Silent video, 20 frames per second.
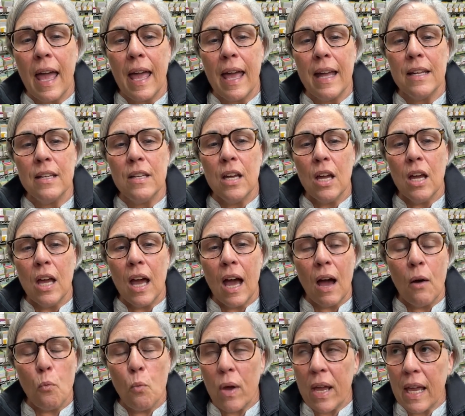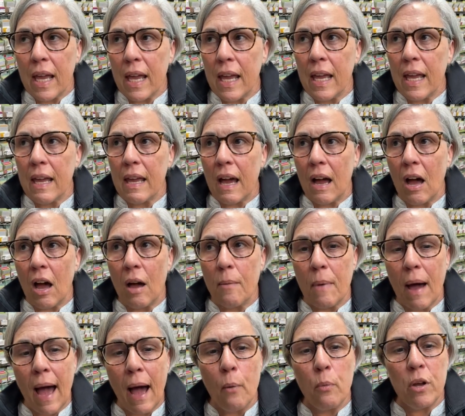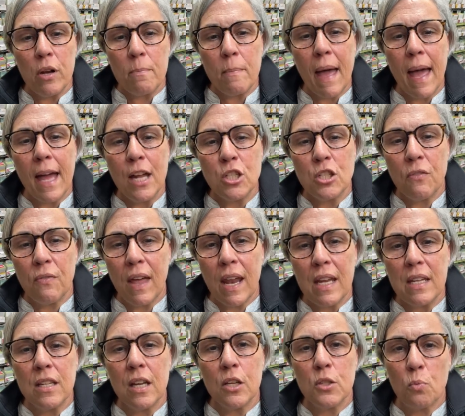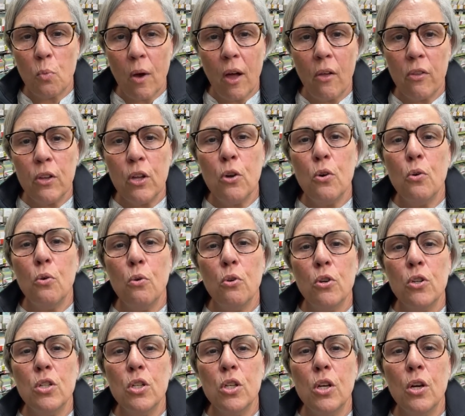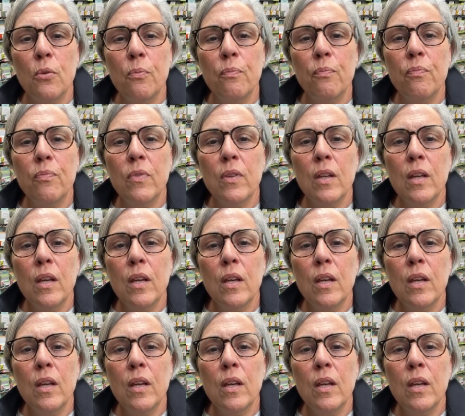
and we, um, I would imagine that it does well in the cooler too.